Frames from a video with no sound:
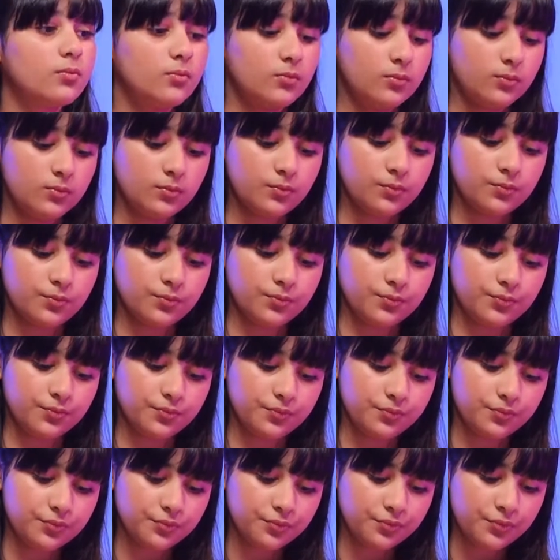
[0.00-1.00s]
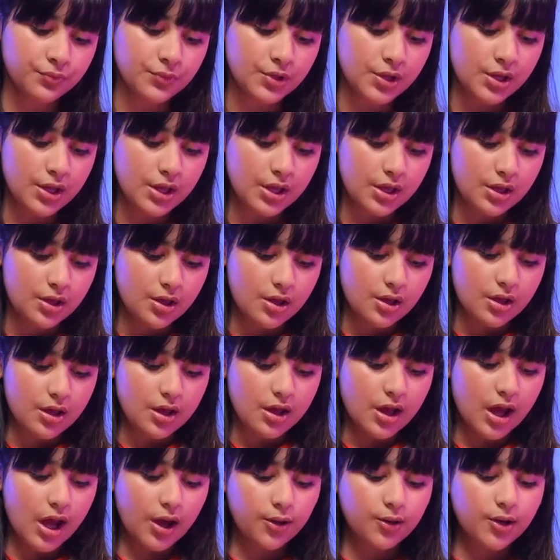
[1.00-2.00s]
Hmm.
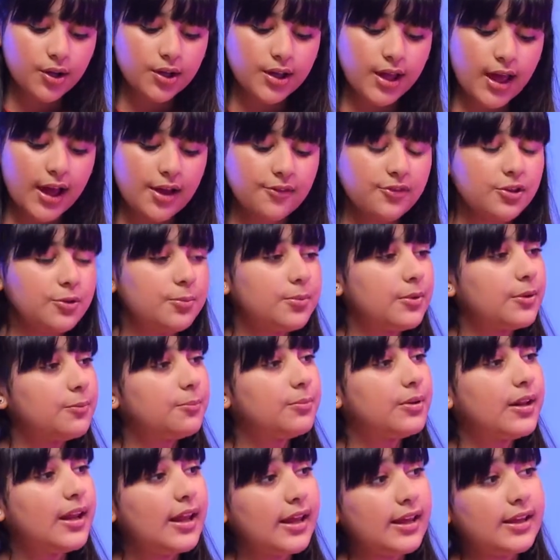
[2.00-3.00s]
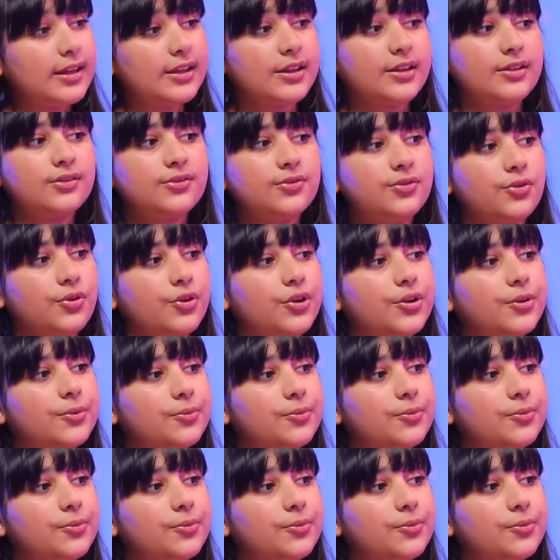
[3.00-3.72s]
How long have you been playing it for?